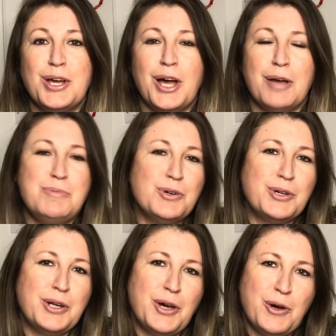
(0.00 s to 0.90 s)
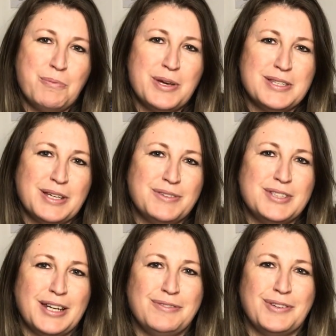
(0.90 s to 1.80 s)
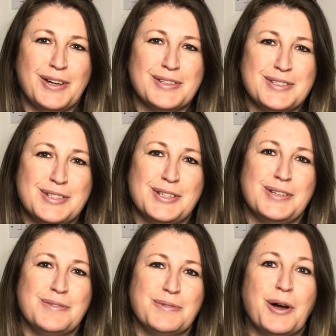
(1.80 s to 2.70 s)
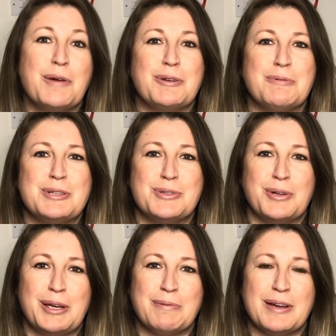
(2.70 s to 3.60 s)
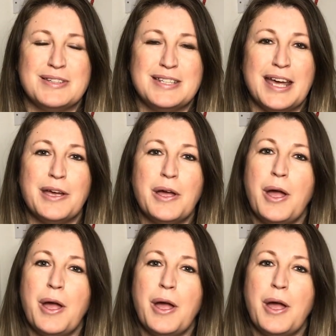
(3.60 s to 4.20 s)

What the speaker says: I'm not going to hold myself steadfast to what I'm going to be talking about today,